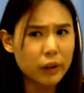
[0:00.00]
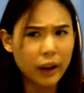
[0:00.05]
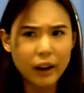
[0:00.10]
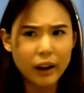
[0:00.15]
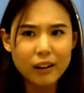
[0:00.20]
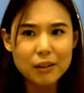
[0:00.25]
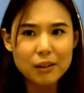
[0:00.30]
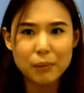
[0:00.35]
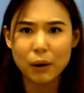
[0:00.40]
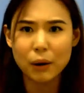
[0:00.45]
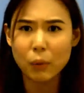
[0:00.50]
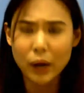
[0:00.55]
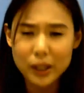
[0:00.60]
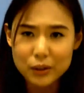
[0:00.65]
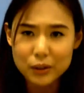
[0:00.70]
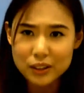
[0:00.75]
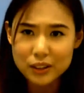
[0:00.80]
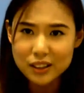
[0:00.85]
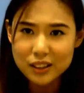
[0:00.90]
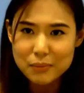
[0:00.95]
don't care
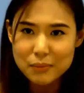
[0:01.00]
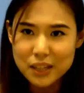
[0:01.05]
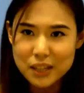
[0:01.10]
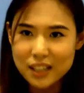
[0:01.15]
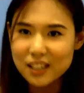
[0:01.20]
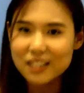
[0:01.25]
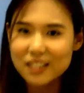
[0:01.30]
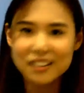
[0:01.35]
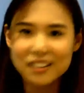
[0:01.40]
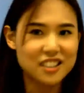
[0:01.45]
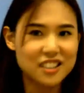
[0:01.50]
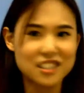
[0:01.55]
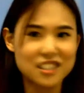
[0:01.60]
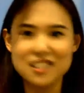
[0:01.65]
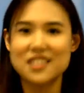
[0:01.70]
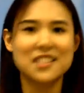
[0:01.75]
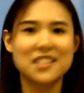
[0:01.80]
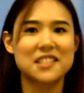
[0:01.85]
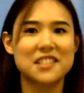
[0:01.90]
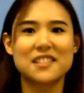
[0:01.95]
about why you didn't meet it.
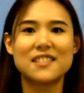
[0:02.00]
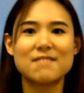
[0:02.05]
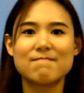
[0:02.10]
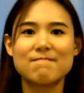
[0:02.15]
They just